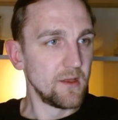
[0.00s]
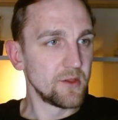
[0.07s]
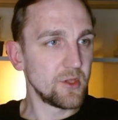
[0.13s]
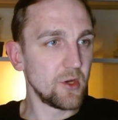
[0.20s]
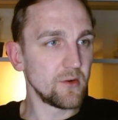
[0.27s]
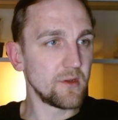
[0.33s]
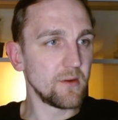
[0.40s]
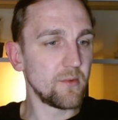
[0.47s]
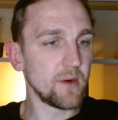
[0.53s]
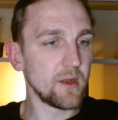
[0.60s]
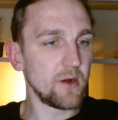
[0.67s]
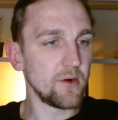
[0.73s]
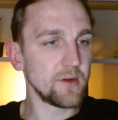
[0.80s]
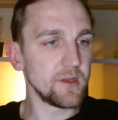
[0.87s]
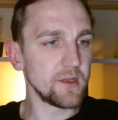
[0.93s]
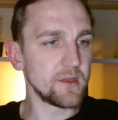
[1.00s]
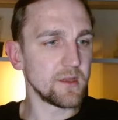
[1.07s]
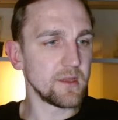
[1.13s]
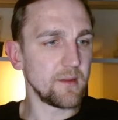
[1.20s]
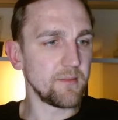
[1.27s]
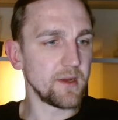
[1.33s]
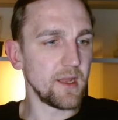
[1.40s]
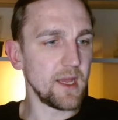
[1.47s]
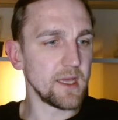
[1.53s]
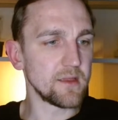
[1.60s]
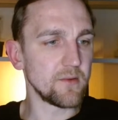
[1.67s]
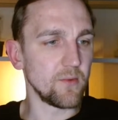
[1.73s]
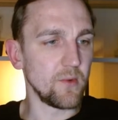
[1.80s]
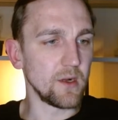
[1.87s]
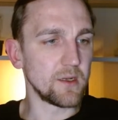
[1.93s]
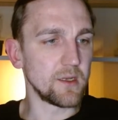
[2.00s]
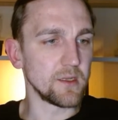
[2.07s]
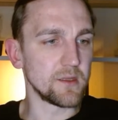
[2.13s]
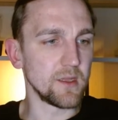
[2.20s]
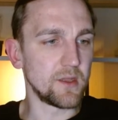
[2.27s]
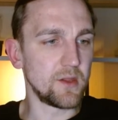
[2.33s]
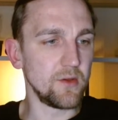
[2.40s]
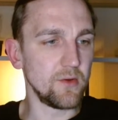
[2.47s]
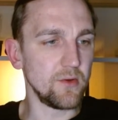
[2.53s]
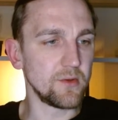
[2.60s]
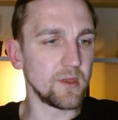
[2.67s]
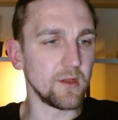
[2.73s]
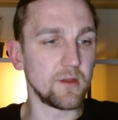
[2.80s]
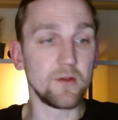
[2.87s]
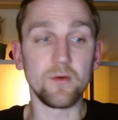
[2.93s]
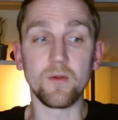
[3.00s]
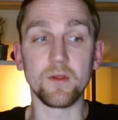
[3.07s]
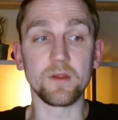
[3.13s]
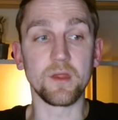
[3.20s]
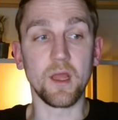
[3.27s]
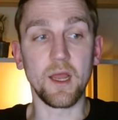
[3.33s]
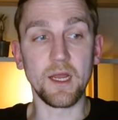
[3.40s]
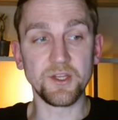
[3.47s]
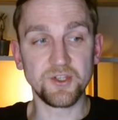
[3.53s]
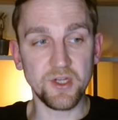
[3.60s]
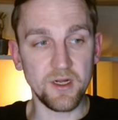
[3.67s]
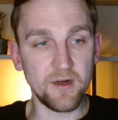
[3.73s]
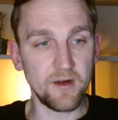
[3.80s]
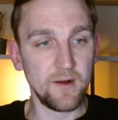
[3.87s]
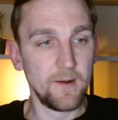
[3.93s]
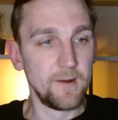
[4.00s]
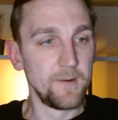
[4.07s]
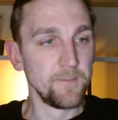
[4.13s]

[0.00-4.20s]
So the recordings, somebody asked, what is the tool? The tool is Hotjar.